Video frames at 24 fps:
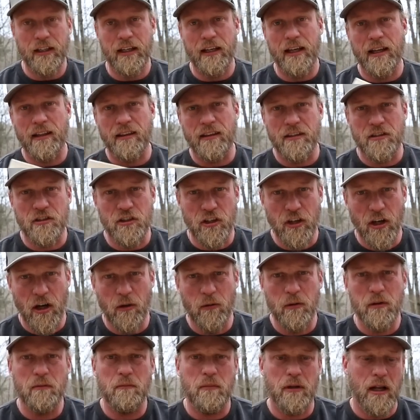to get this
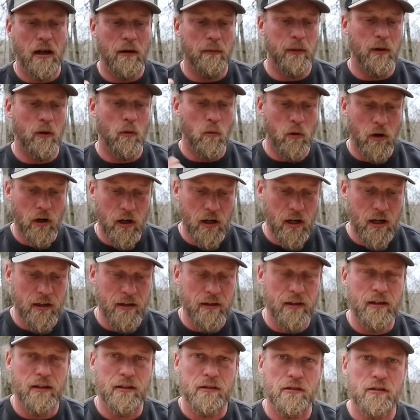going, but I'm gonna work
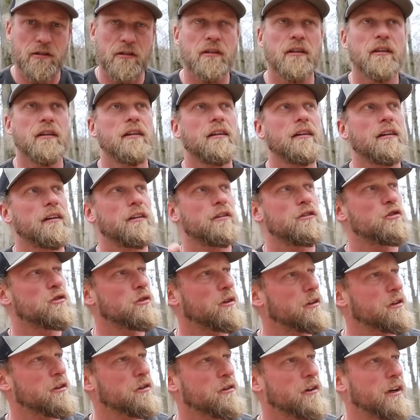on this,
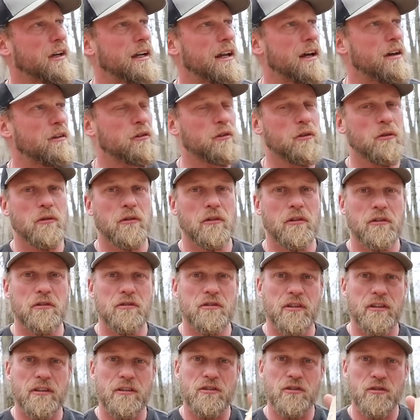enjoy the great
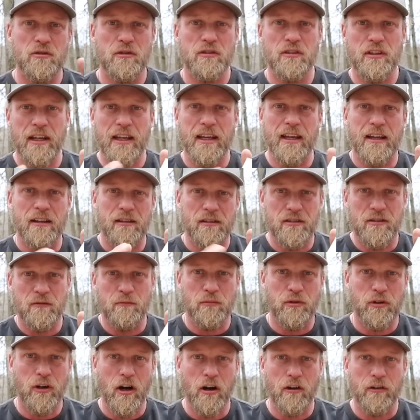outdoors, and as soon as I get some
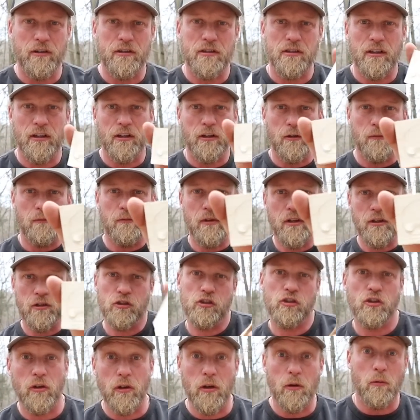progress here,
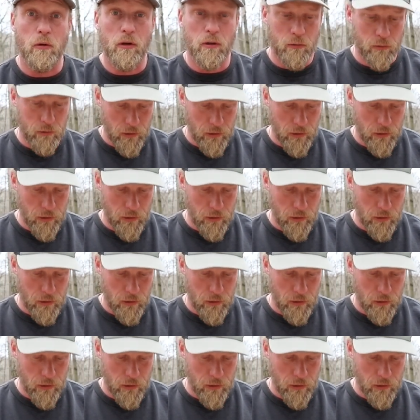show you where